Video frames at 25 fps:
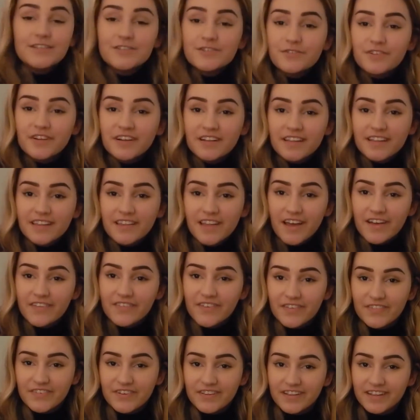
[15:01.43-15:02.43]
Just really love
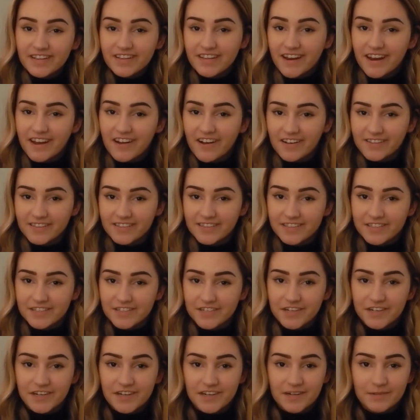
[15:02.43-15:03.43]
everything that I got this
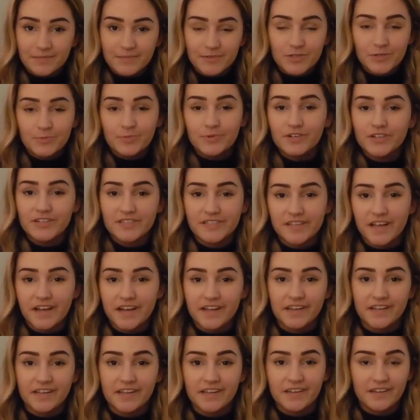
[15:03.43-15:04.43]
year, and I'm super
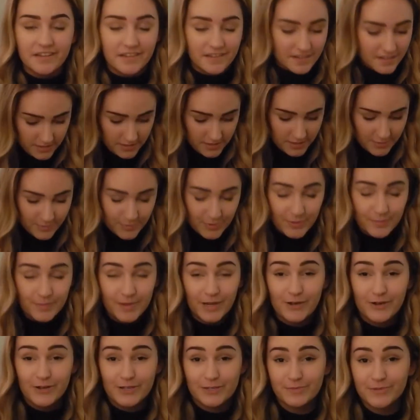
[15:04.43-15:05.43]
excited to put my
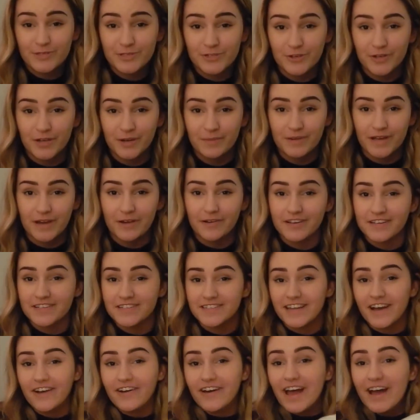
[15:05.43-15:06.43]
Christmas tree up now because
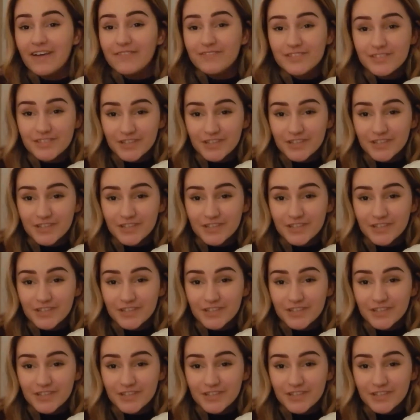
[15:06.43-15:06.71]
now I have a